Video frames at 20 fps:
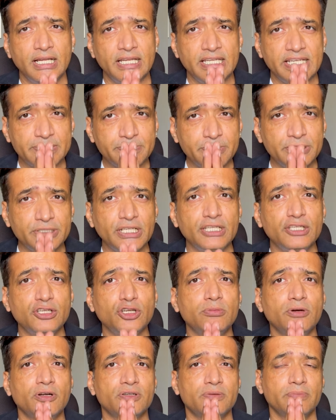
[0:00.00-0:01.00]
Let me tell you
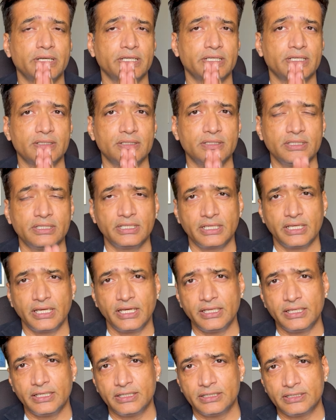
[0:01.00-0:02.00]
about Michael. He
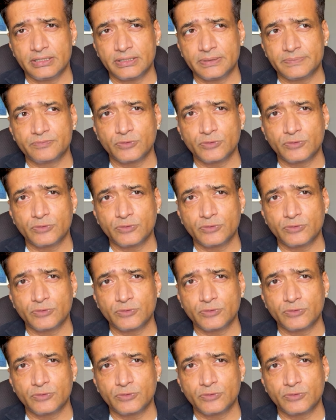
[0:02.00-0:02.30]
ran a